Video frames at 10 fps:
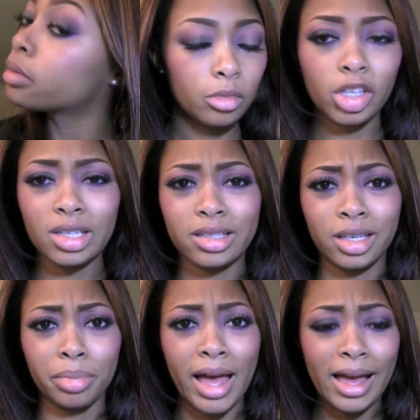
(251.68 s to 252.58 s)
I'm going to
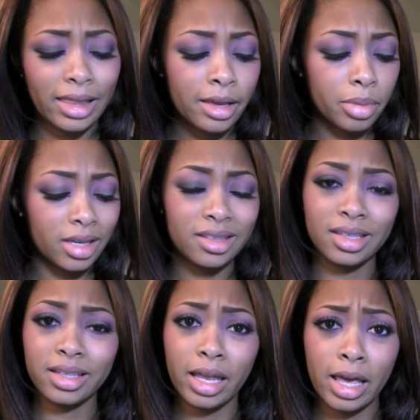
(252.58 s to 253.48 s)
skip a highlight because
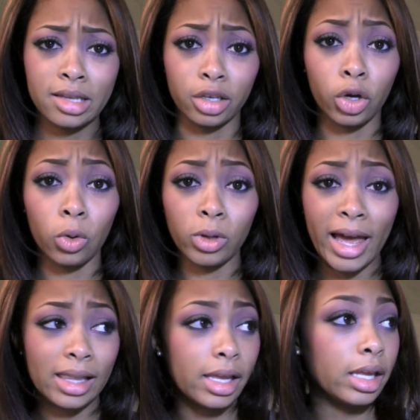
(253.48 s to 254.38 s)
this kind of has a gold
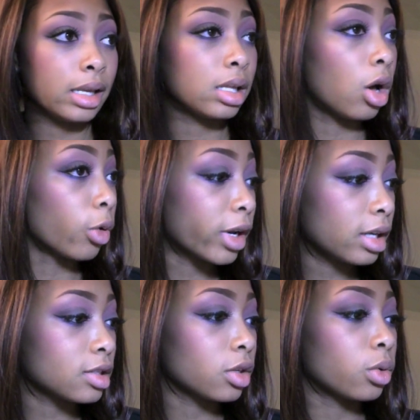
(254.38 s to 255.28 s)
highlight in it already,
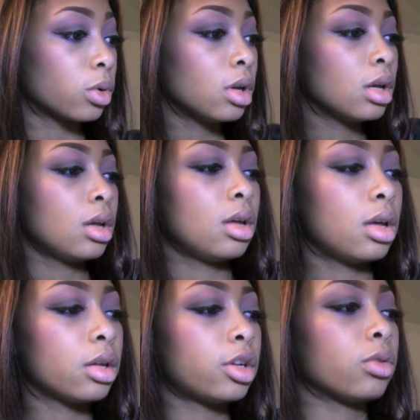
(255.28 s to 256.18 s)
so
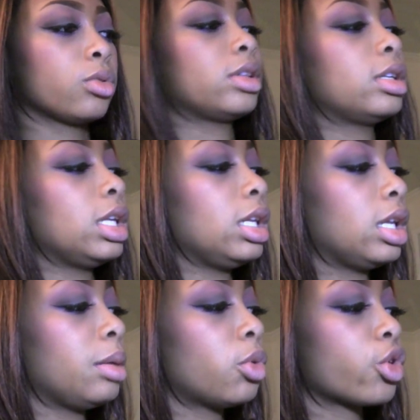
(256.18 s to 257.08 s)
I don't really need
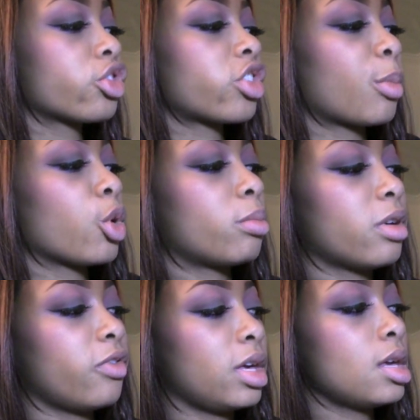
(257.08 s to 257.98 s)
any more shimmer on my
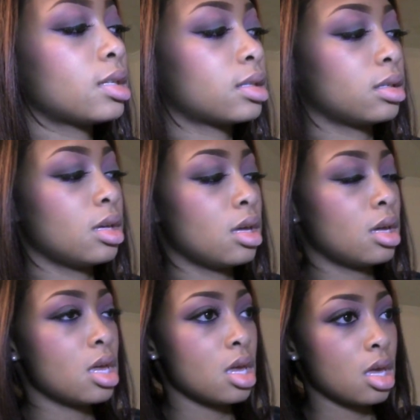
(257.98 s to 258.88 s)
face.
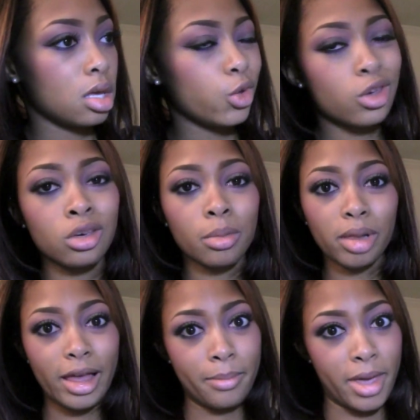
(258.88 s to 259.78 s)
You could
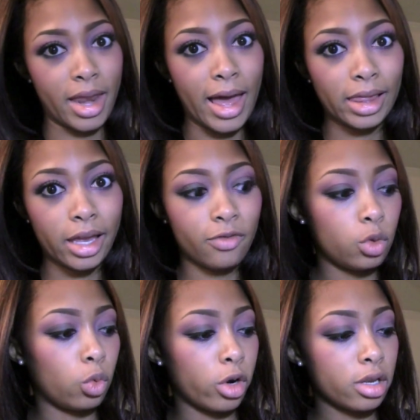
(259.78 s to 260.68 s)
apply a matte highlight if
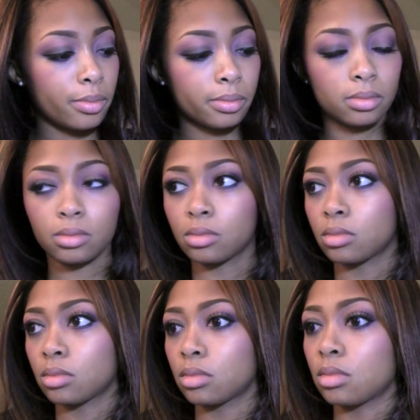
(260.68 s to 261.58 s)
you want,
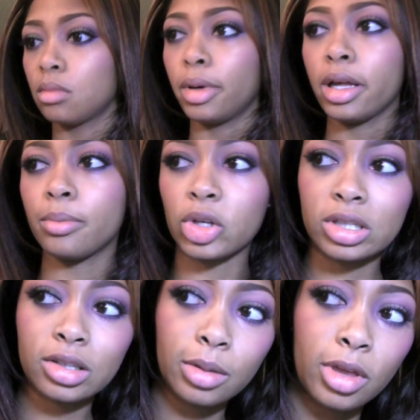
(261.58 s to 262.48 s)
but I'm going
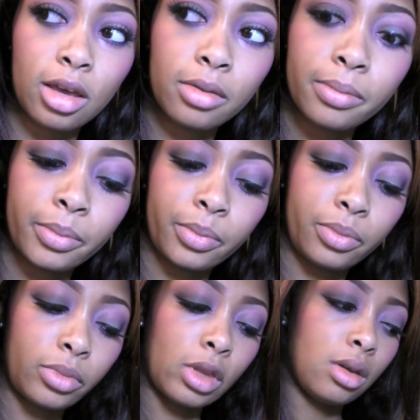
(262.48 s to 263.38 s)
to skip that
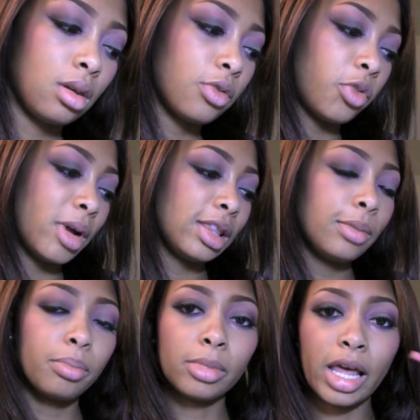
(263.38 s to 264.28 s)
for my
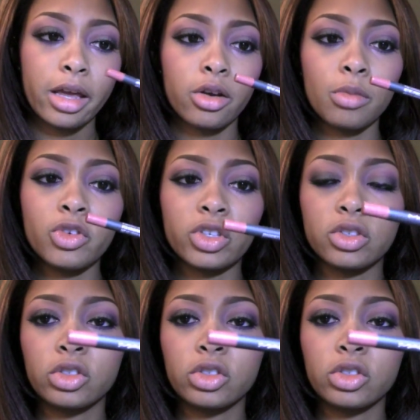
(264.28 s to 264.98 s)
lip liner, I'm using